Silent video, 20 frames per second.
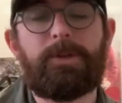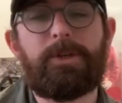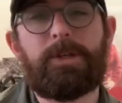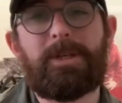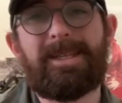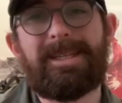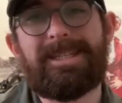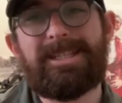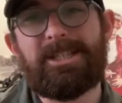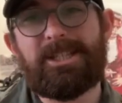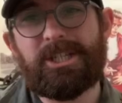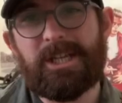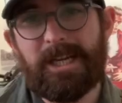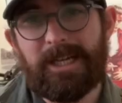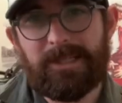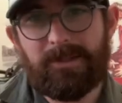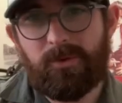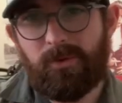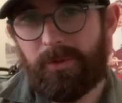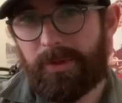You can
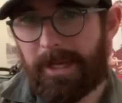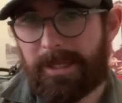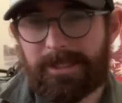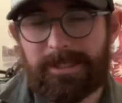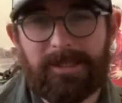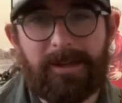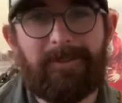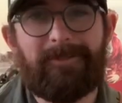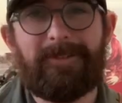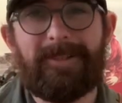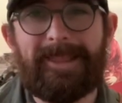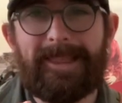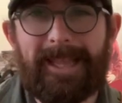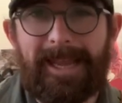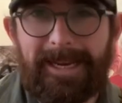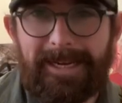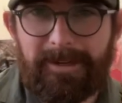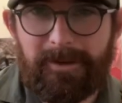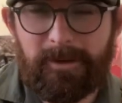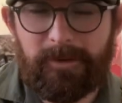inject all that stuff
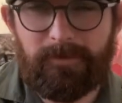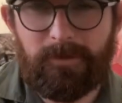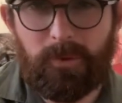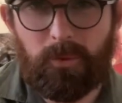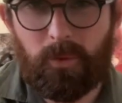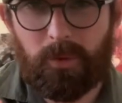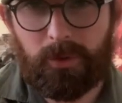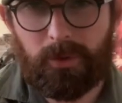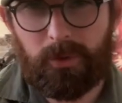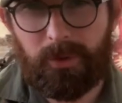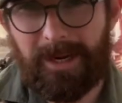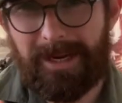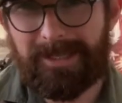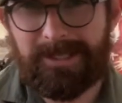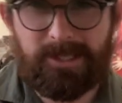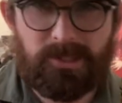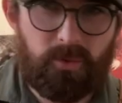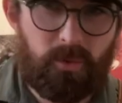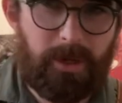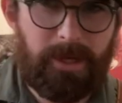later if you want to create
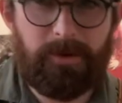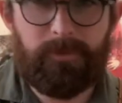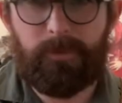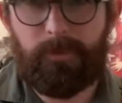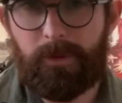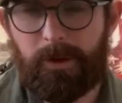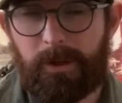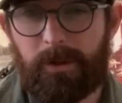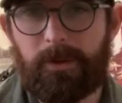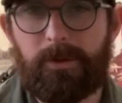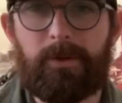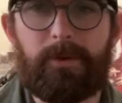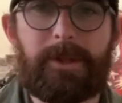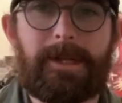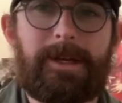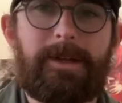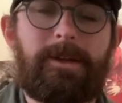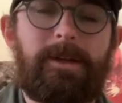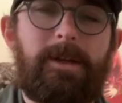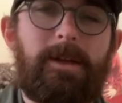swing, feel and all that.